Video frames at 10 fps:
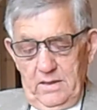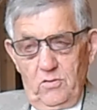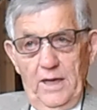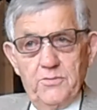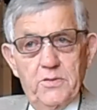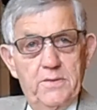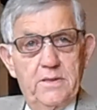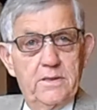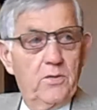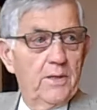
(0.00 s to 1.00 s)
graduate
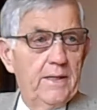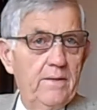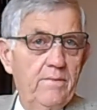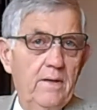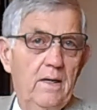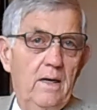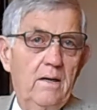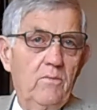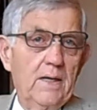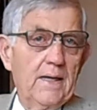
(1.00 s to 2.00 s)
degree
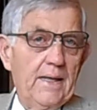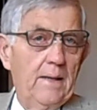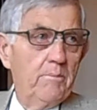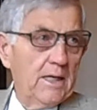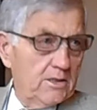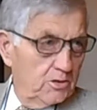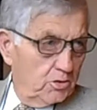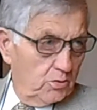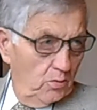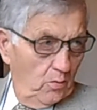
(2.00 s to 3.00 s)
uh, when I came back to
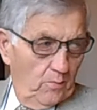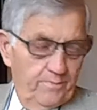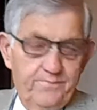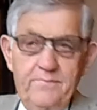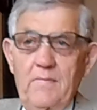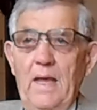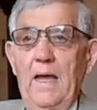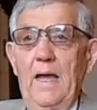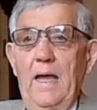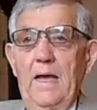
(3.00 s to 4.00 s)
school.
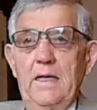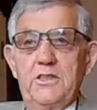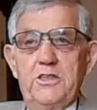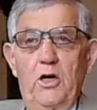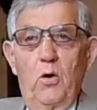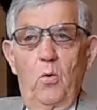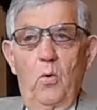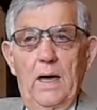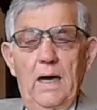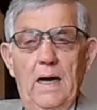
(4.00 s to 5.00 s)

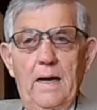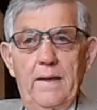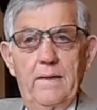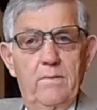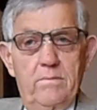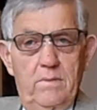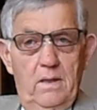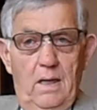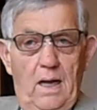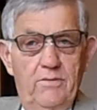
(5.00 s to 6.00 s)
So uh, I
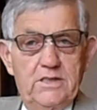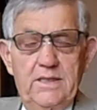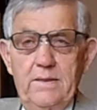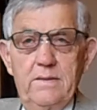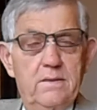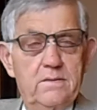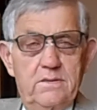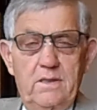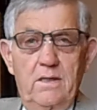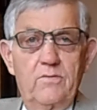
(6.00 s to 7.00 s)
uh, obviously
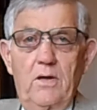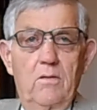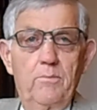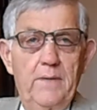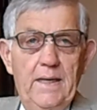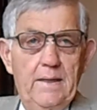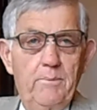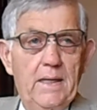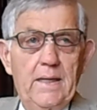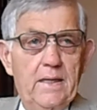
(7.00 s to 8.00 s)
served on many,
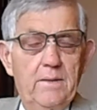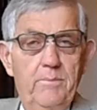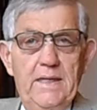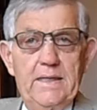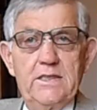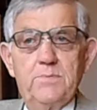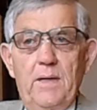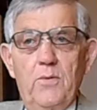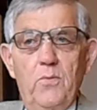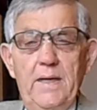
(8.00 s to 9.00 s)
many committees,
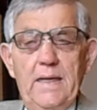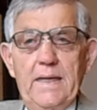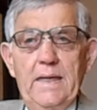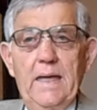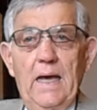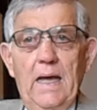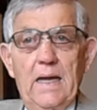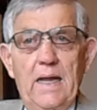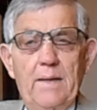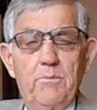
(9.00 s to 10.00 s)
but really,
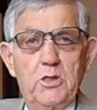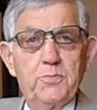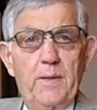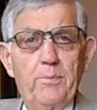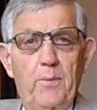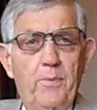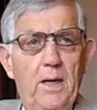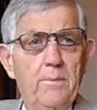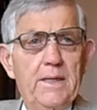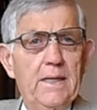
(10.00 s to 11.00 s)
like most people,
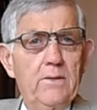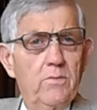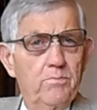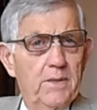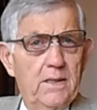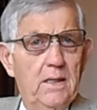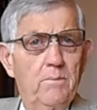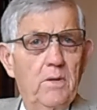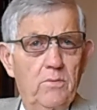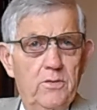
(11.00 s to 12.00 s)
probably didn't
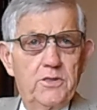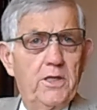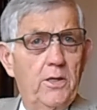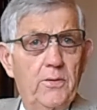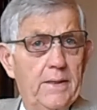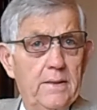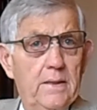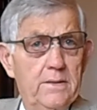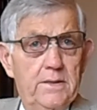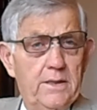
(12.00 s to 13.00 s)
become a Rotarian
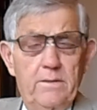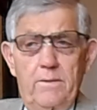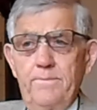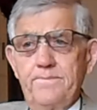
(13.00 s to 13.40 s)
until